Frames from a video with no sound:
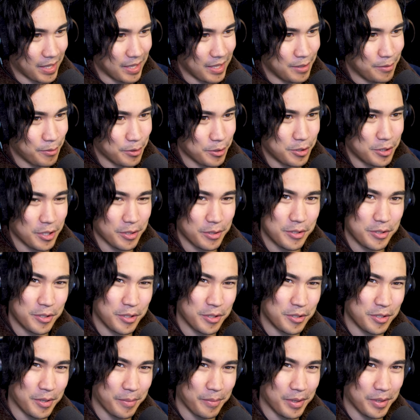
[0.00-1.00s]
it was just
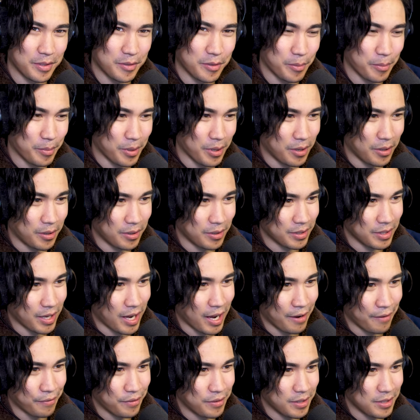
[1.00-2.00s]
something to behold.
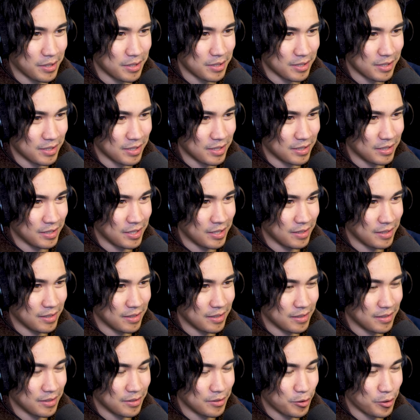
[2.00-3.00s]
After
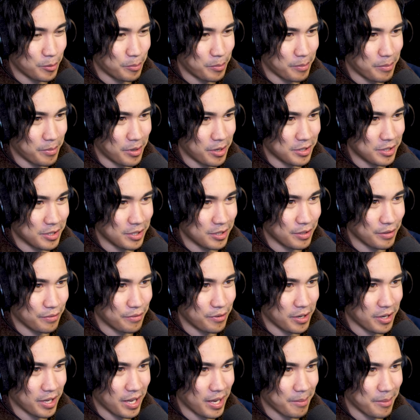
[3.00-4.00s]
Super Mario
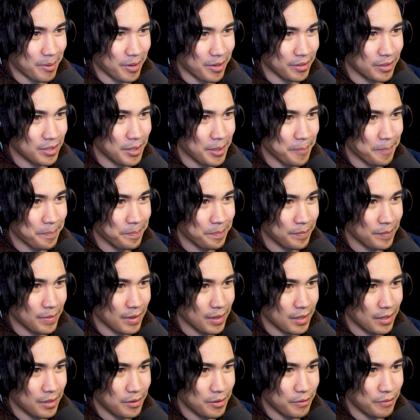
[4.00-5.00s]
64 came out,
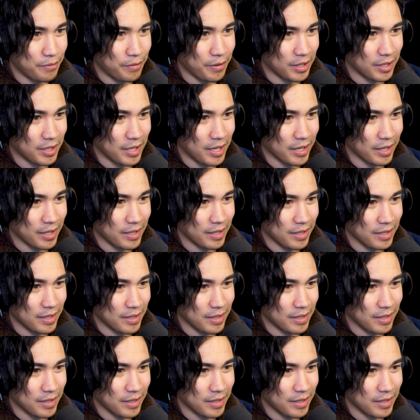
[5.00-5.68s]
it felt like